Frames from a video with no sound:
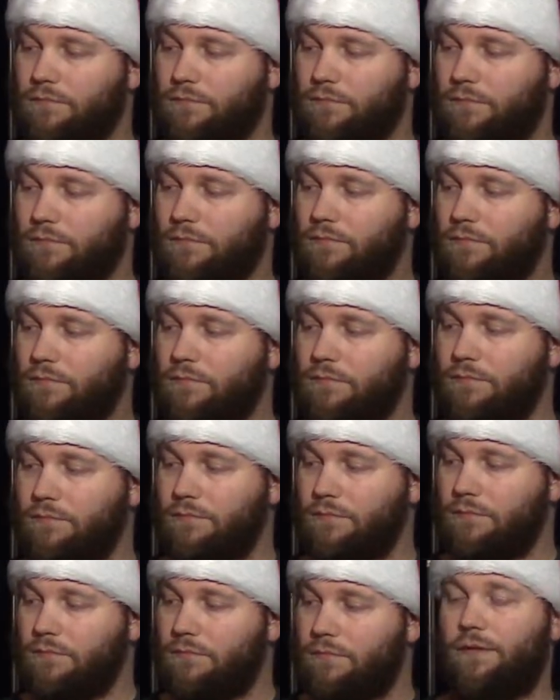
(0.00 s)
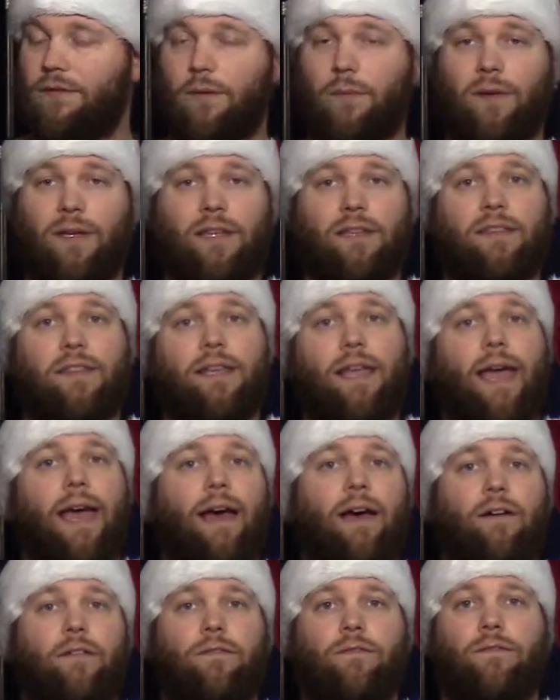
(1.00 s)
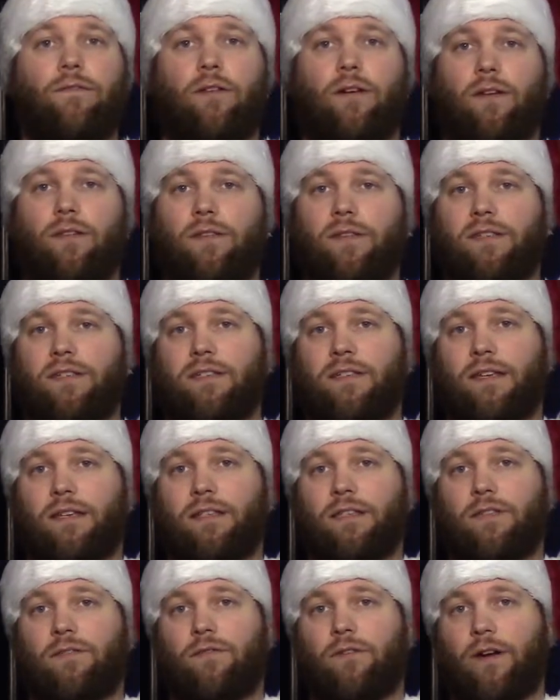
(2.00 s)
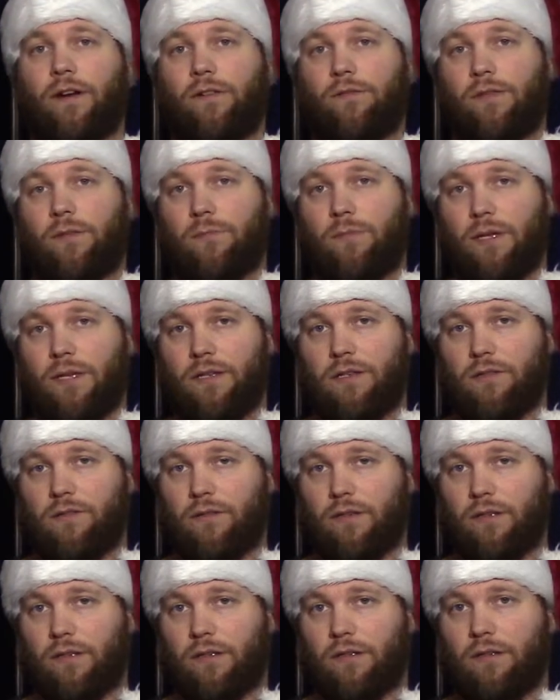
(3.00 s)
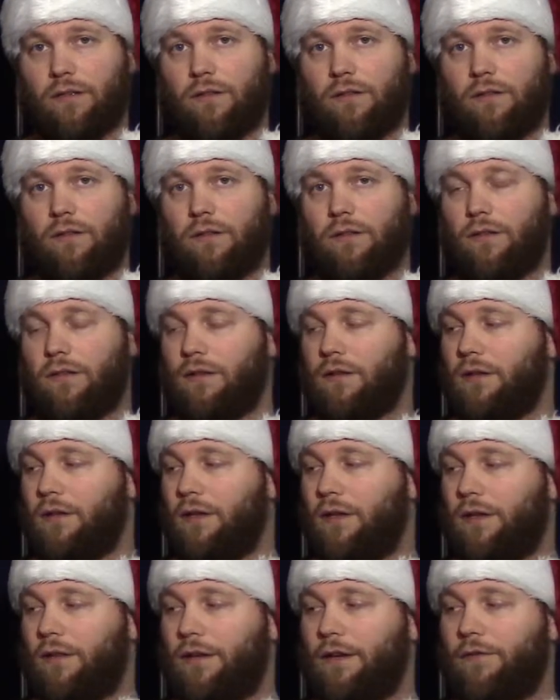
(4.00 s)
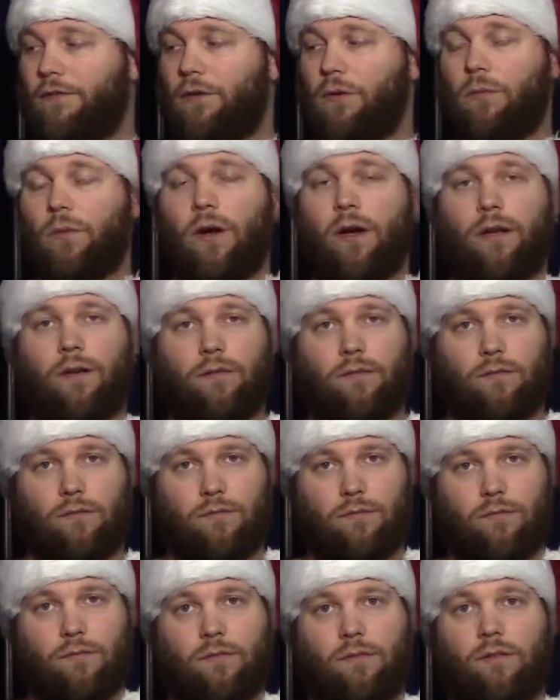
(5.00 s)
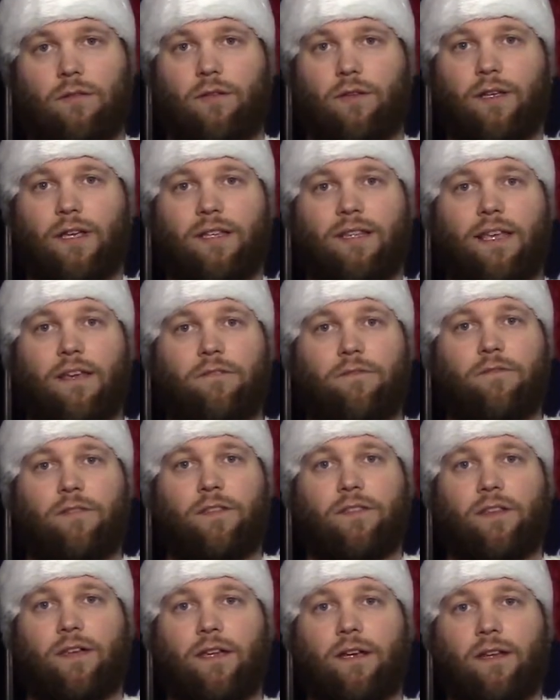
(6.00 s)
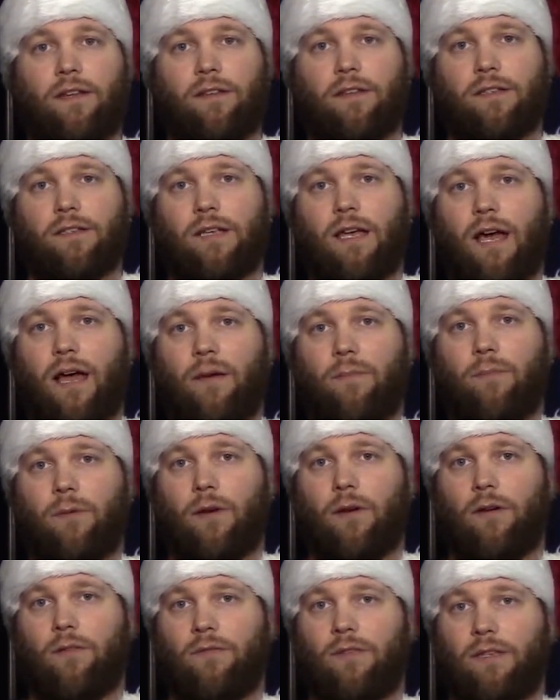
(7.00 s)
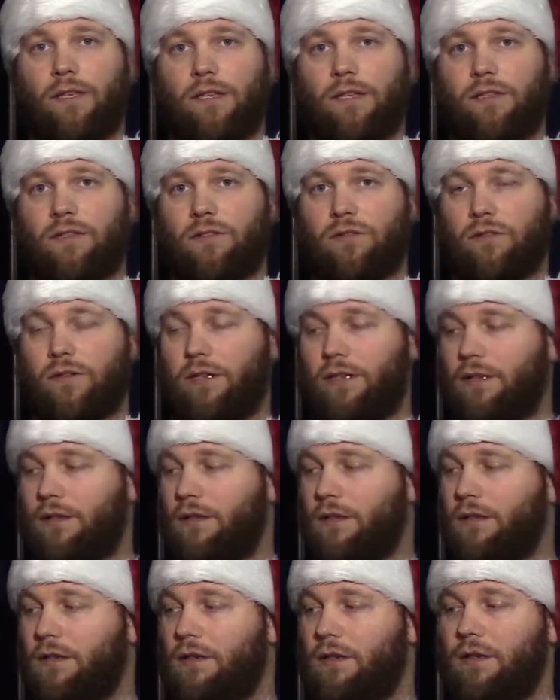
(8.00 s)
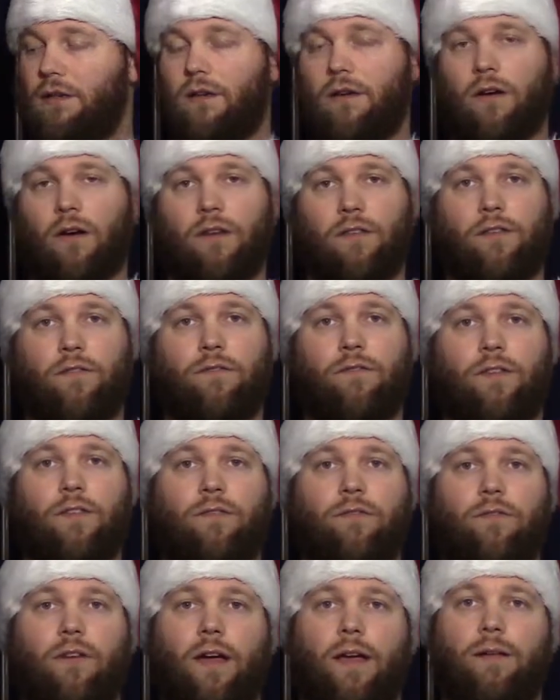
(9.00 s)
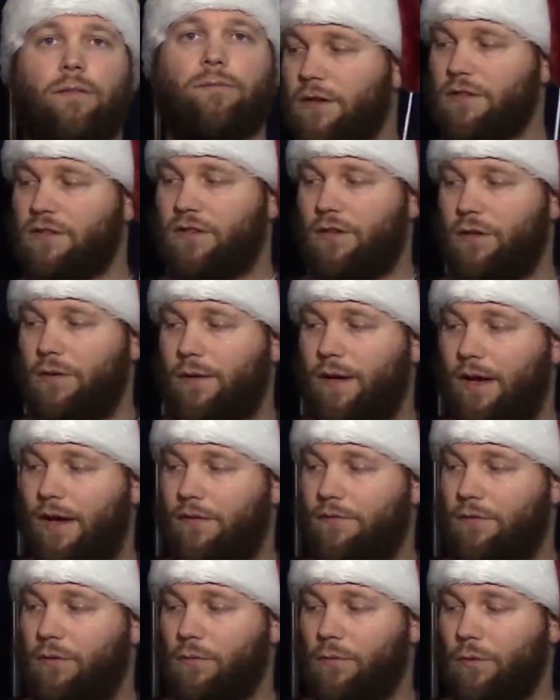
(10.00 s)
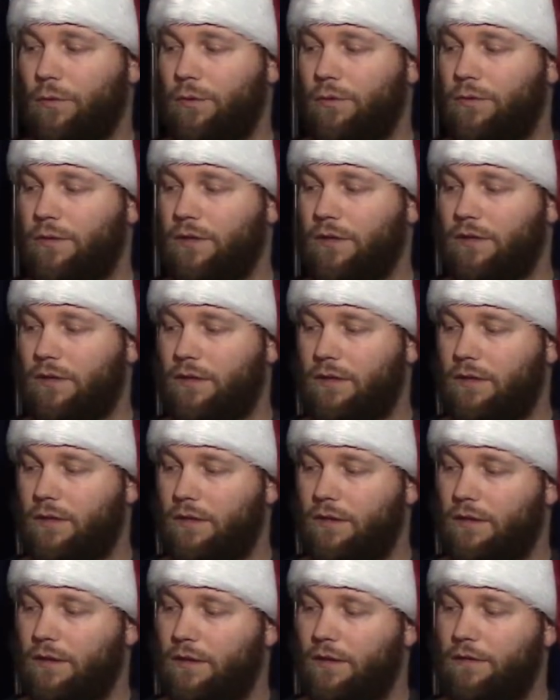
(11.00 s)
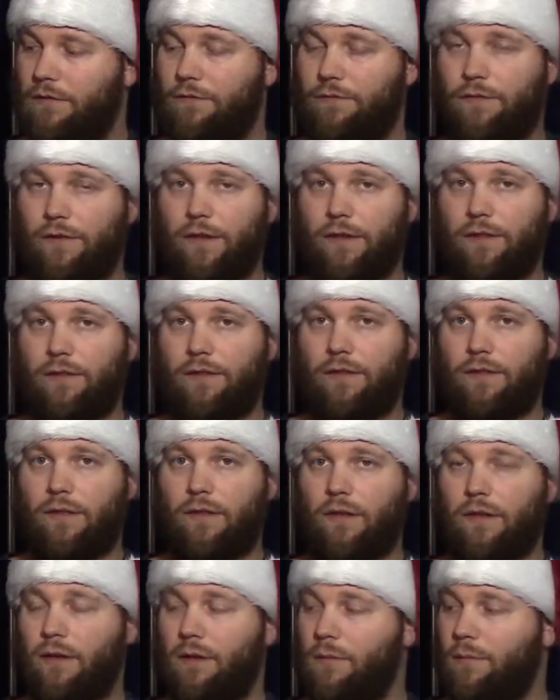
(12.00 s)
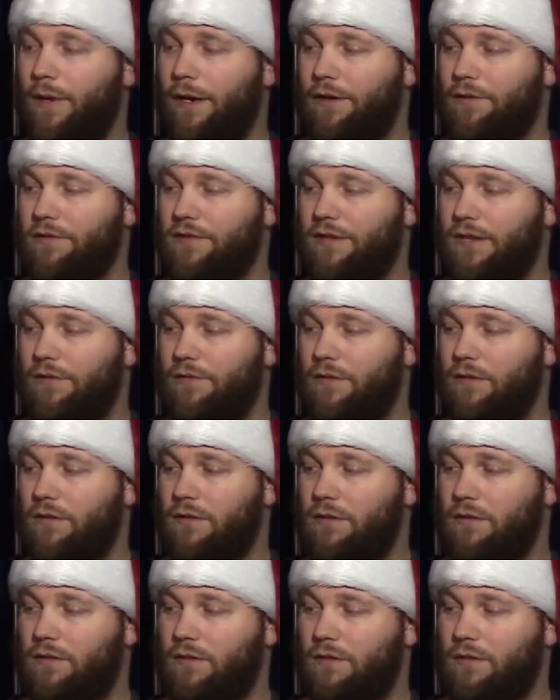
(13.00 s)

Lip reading: then we get the F on the 6th fret of the B string, and then if you want, you can get that 5th again at the top of the E string on the 5th fret. So you have the root, 5th, minor 7,